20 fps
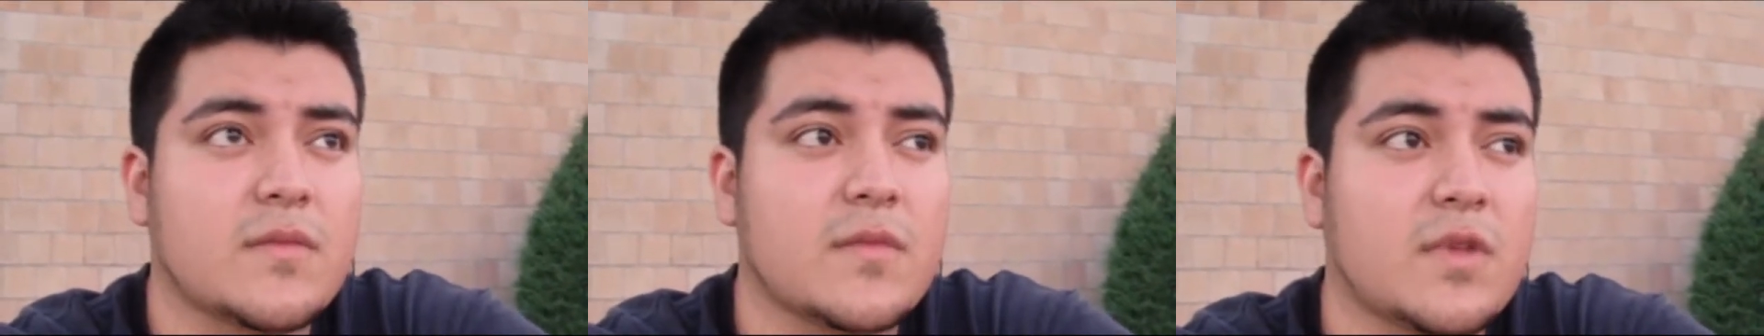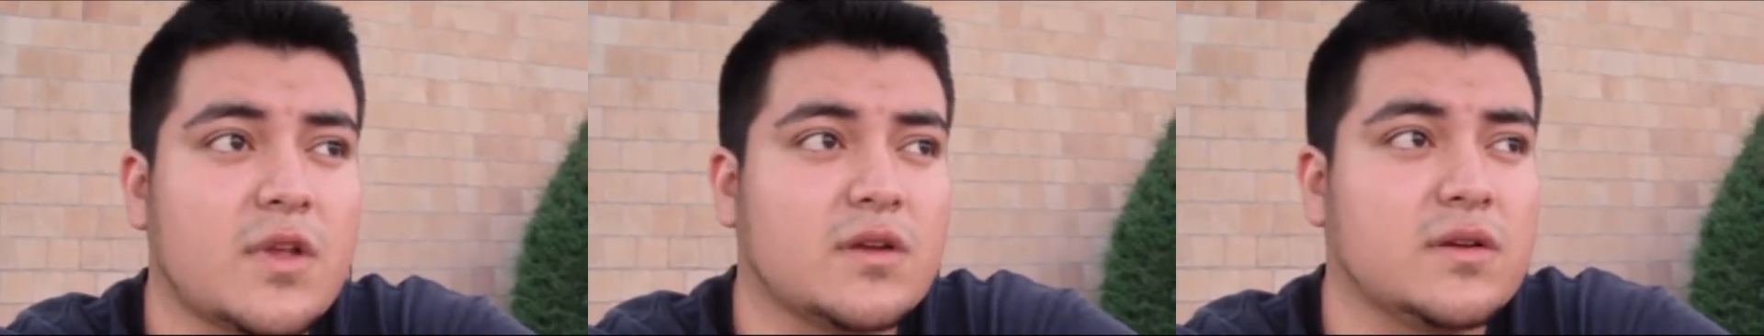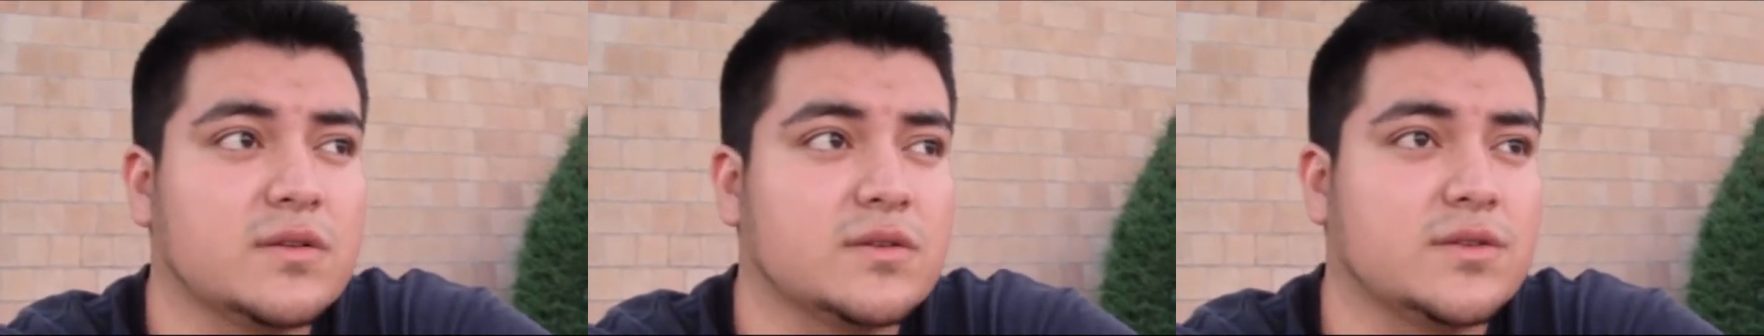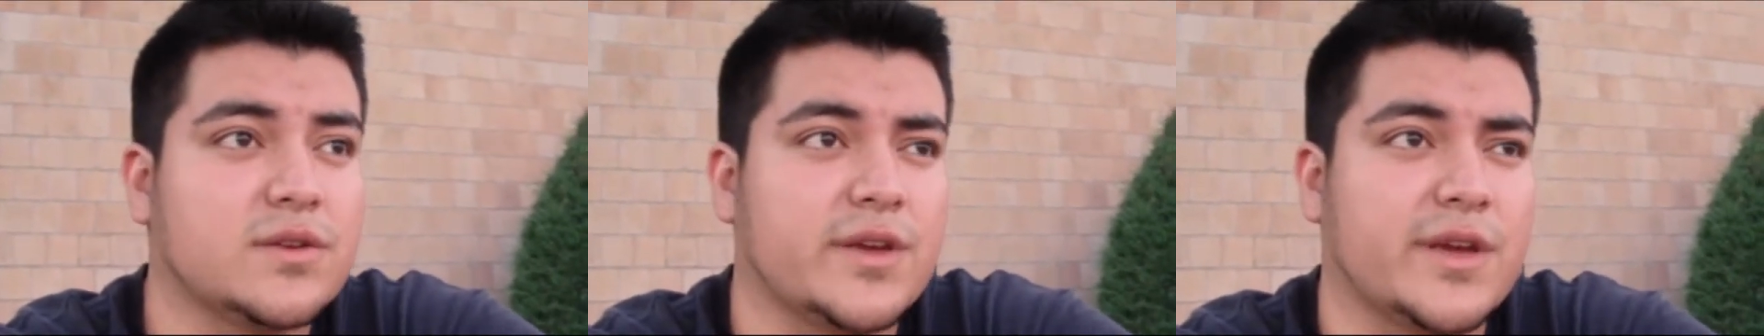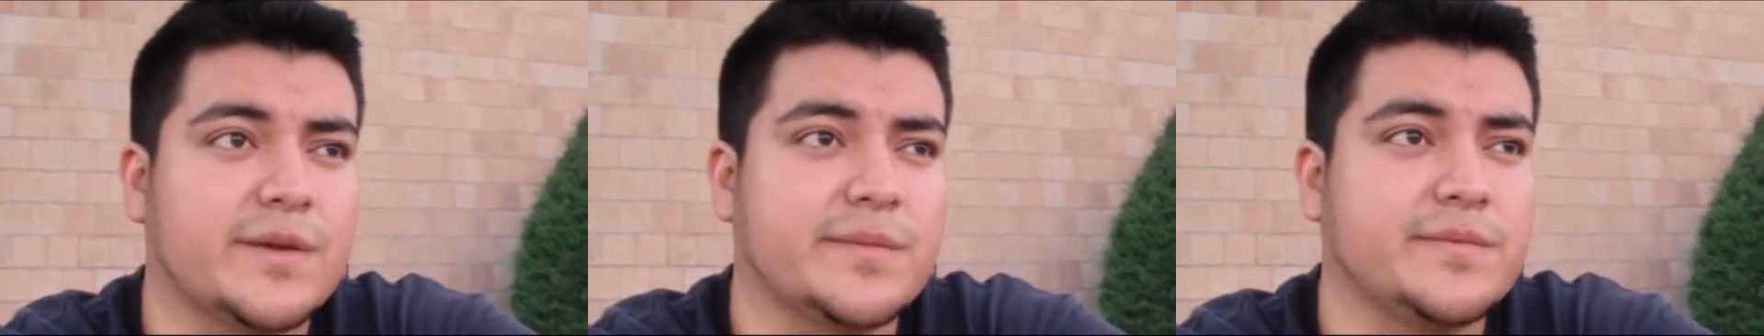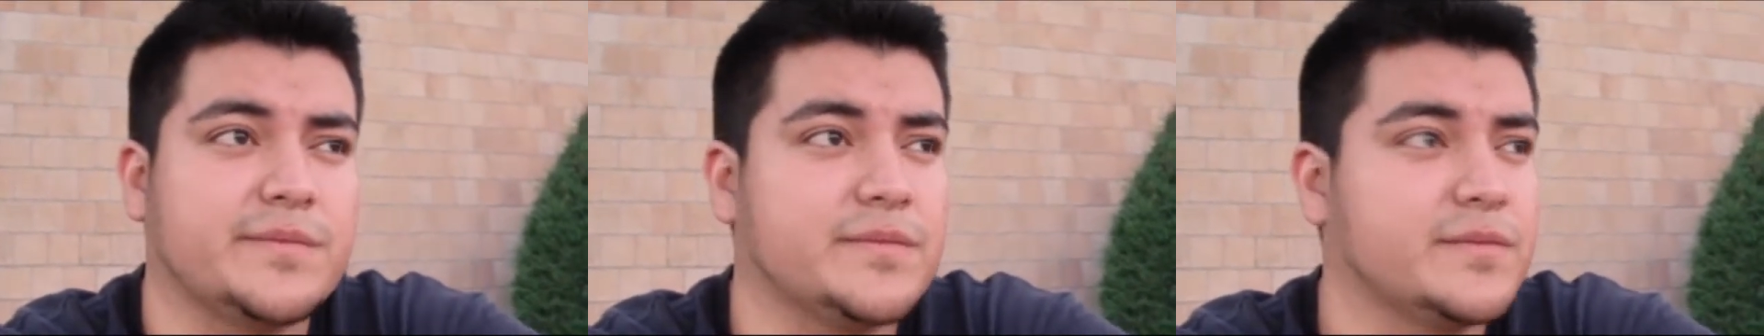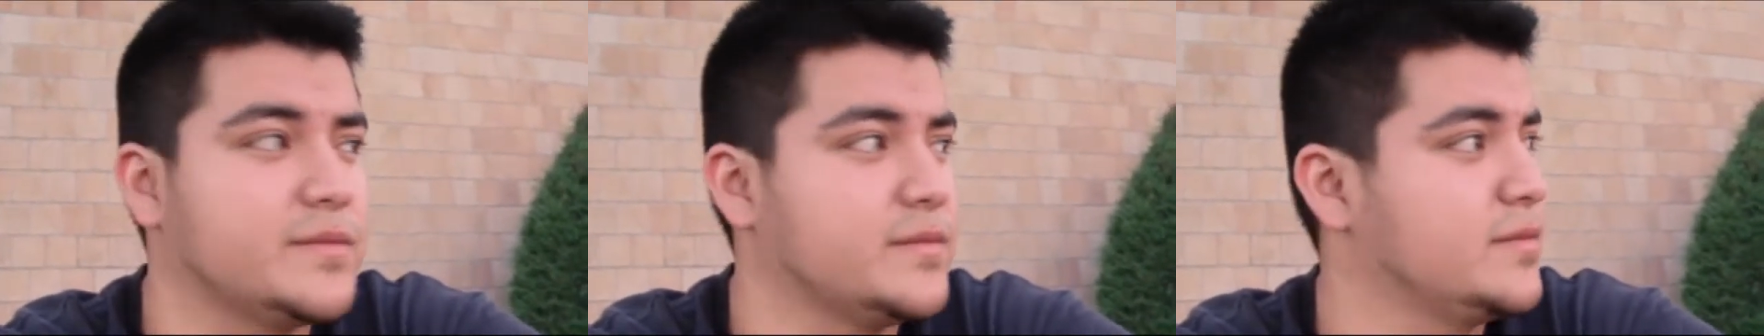so yeah,
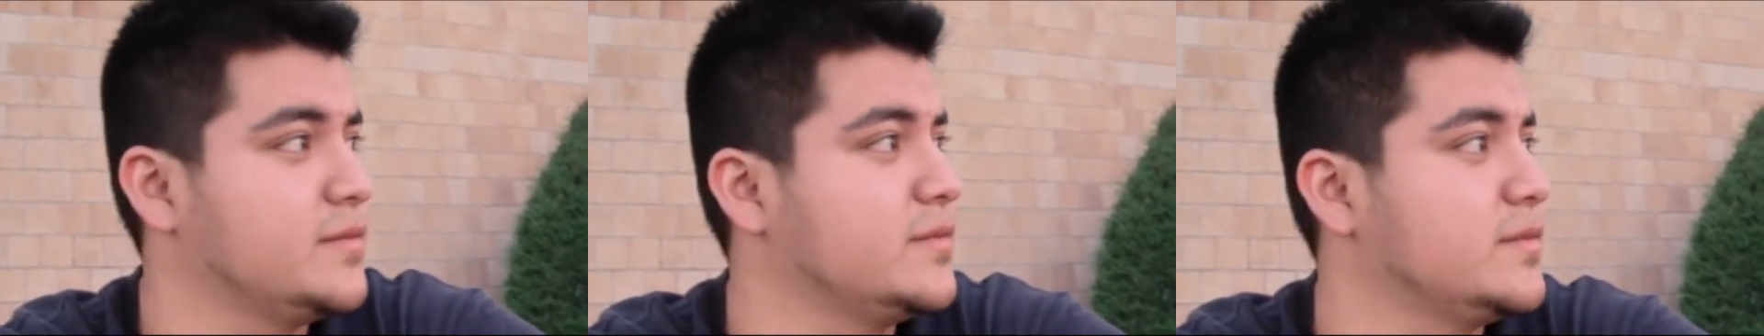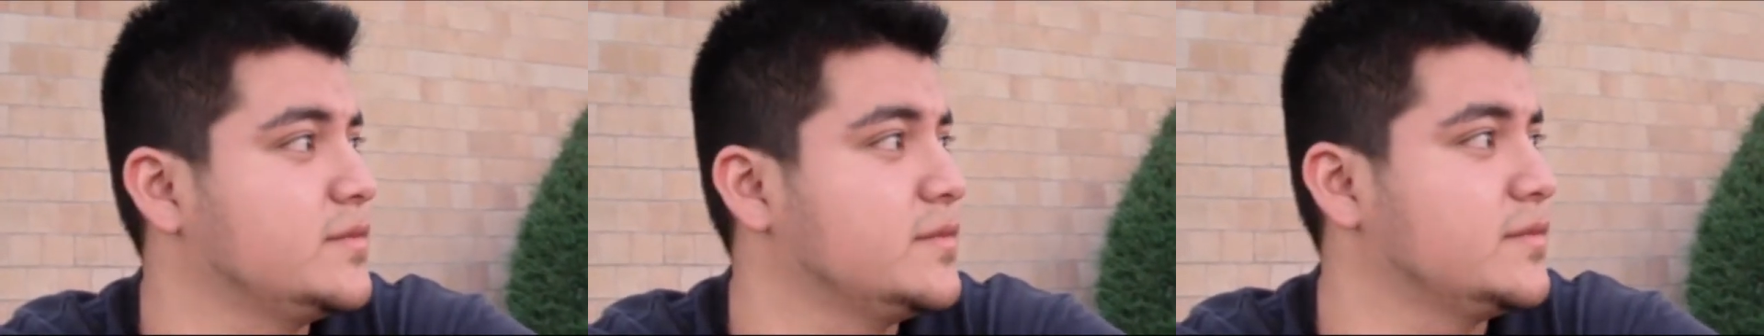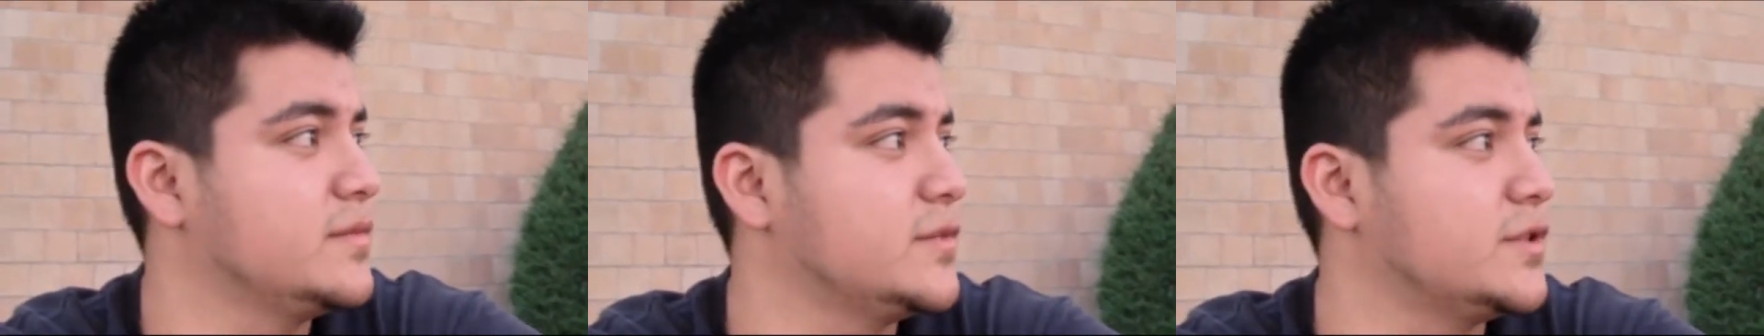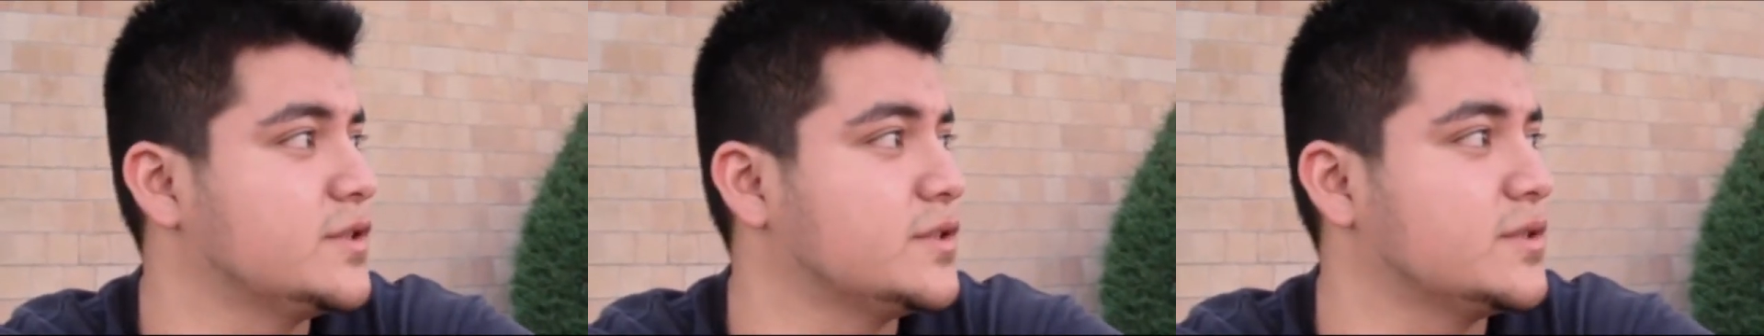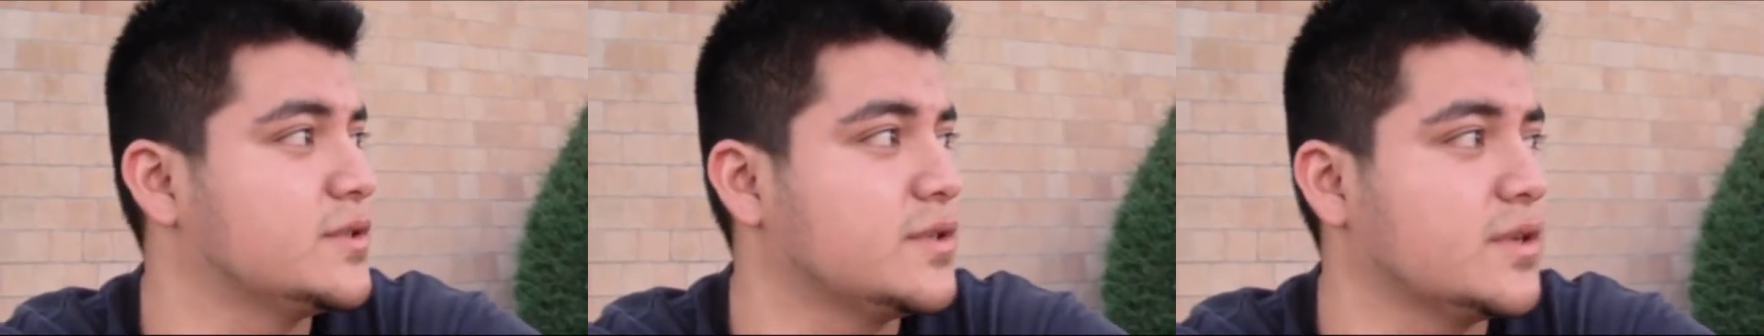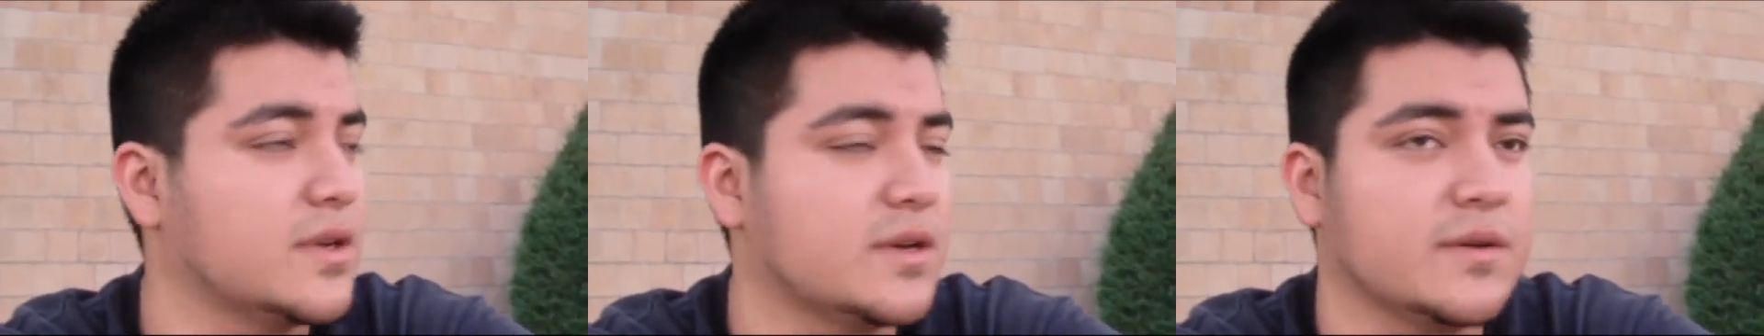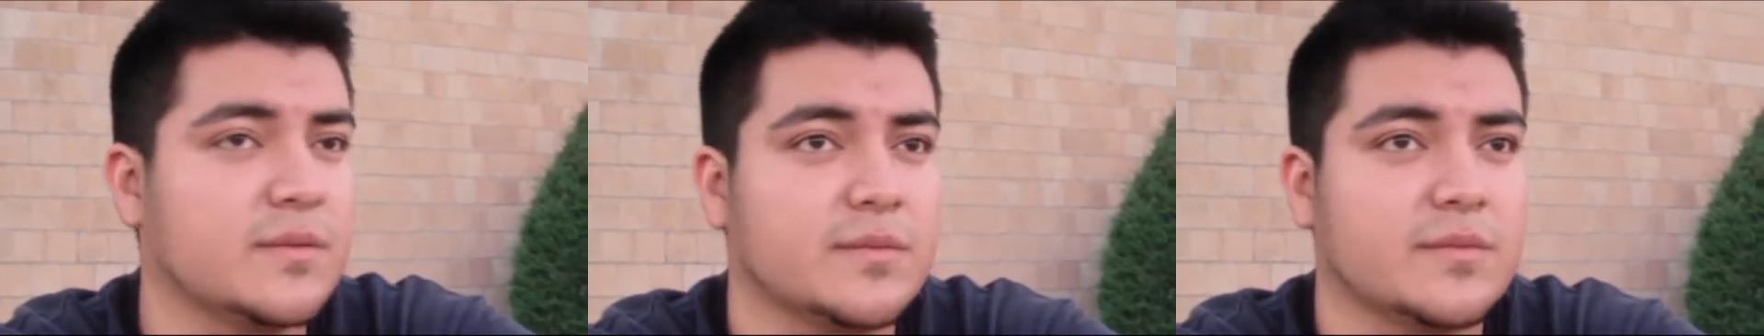just
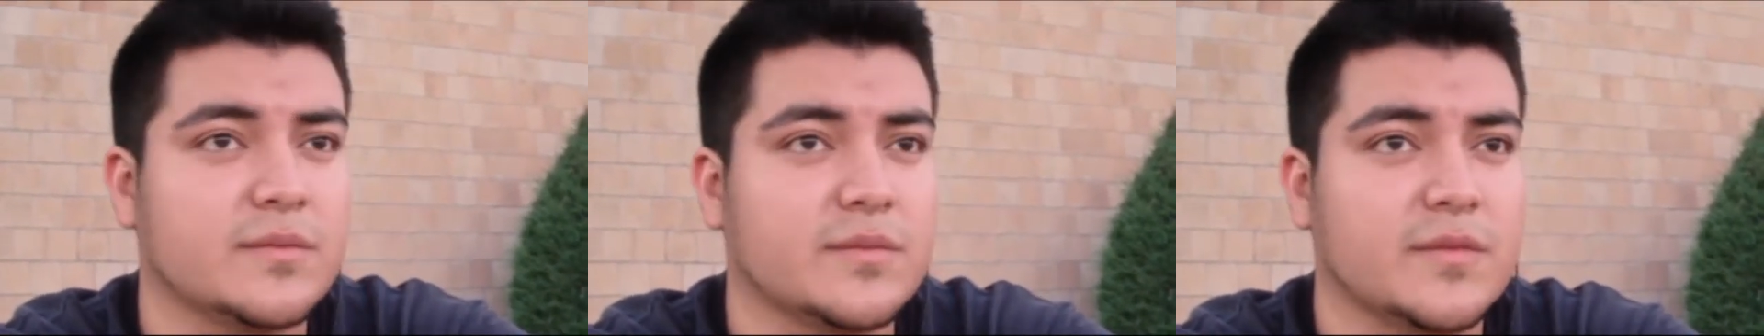um,